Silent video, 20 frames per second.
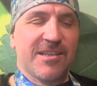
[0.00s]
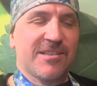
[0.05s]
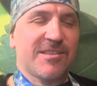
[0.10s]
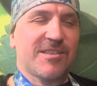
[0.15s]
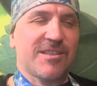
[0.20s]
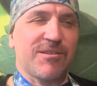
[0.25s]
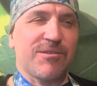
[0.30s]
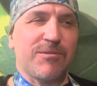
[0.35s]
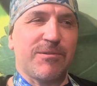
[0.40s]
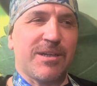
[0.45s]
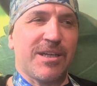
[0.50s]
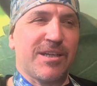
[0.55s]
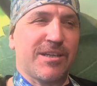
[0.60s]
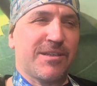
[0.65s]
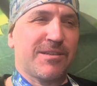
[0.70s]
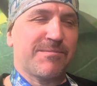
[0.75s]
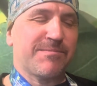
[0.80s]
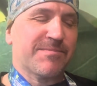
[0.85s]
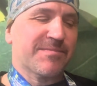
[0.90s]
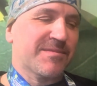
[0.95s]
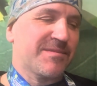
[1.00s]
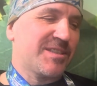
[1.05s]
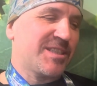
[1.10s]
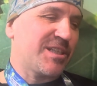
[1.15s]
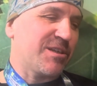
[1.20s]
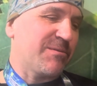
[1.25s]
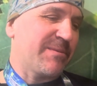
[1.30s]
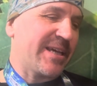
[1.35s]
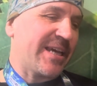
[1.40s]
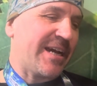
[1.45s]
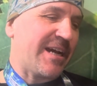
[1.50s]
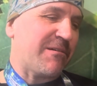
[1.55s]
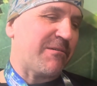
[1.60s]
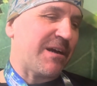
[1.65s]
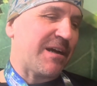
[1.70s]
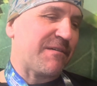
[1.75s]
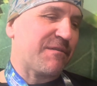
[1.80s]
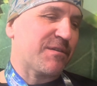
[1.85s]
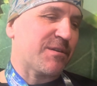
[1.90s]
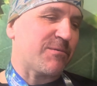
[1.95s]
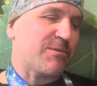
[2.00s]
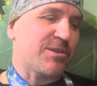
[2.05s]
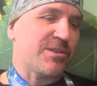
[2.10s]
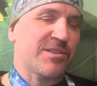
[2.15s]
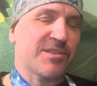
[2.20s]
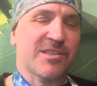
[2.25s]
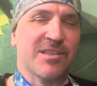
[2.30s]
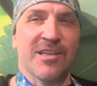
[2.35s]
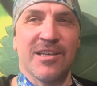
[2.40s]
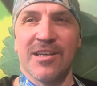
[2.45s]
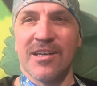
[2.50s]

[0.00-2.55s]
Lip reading: to chill me out afterwards,